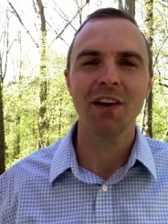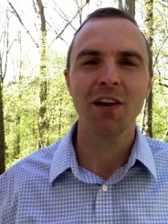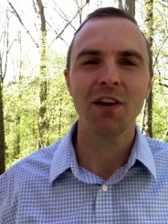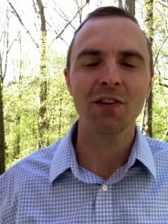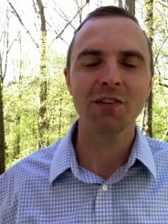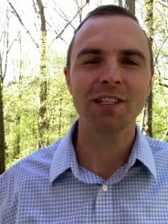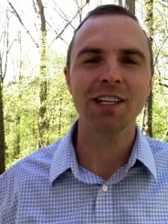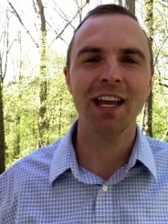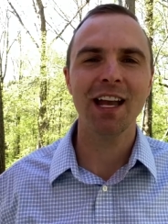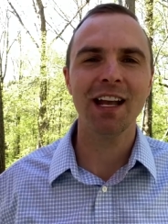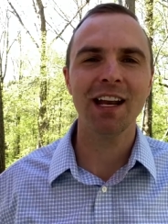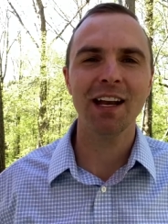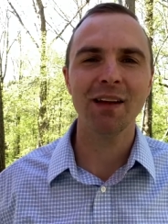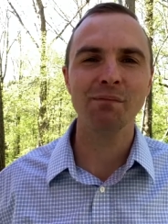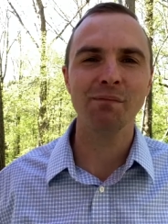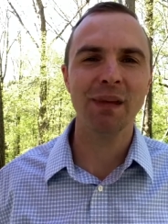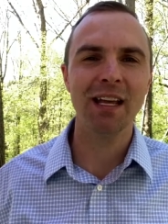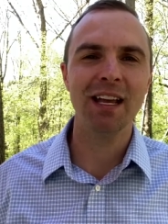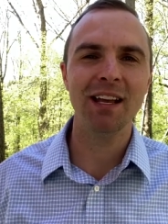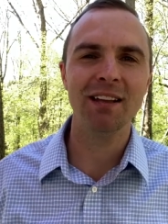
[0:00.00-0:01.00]
Hosanna
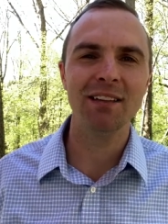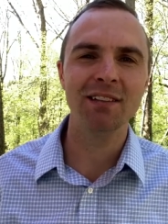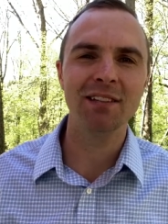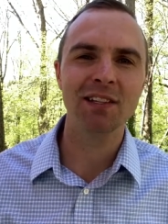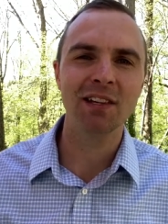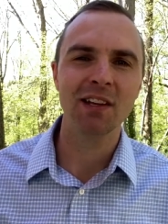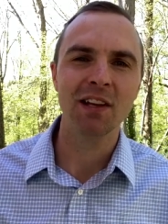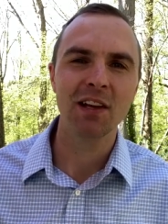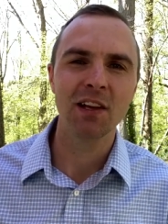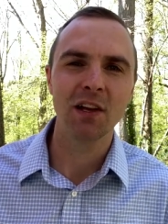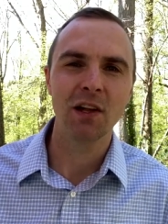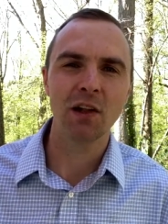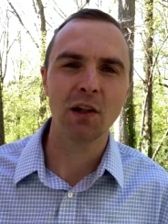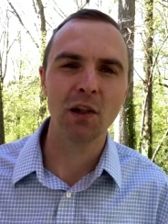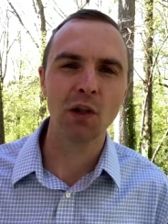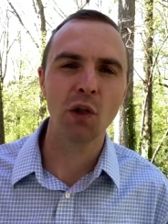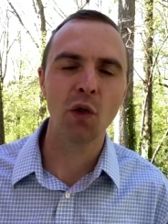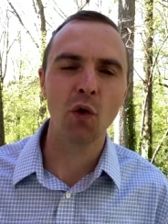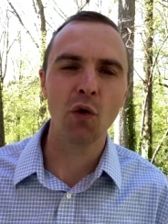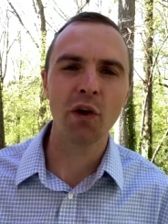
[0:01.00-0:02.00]
means
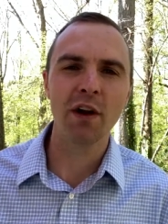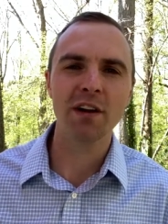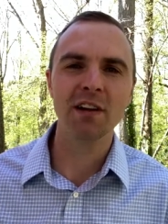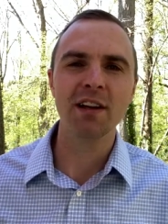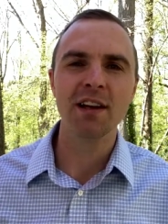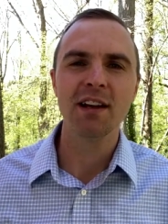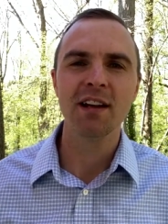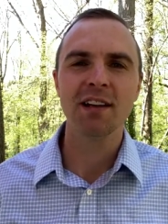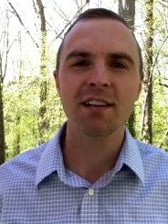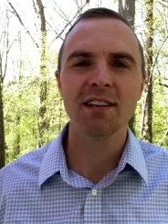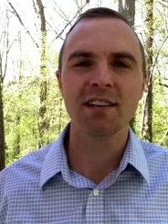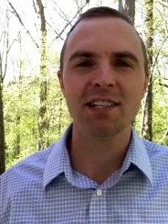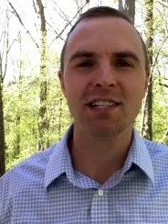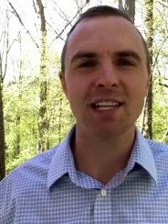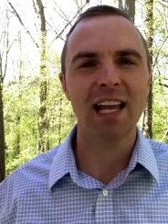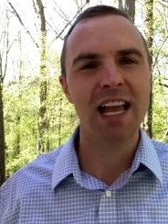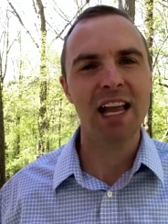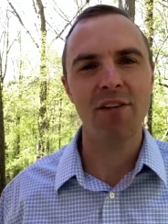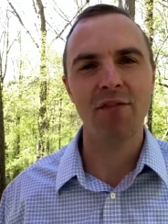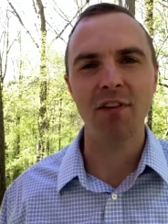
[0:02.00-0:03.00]
Lord,
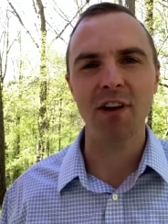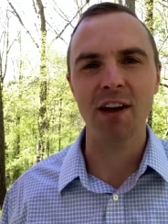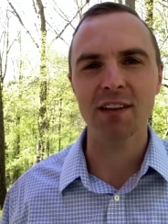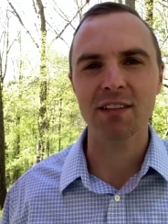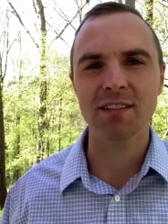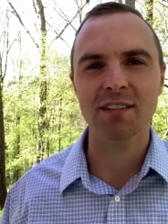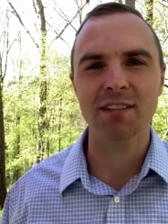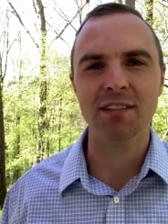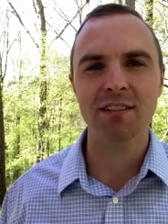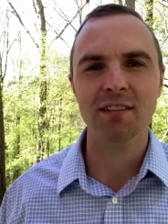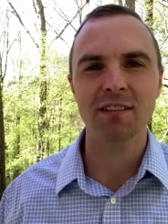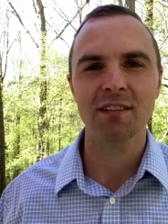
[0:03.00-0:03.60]
save us.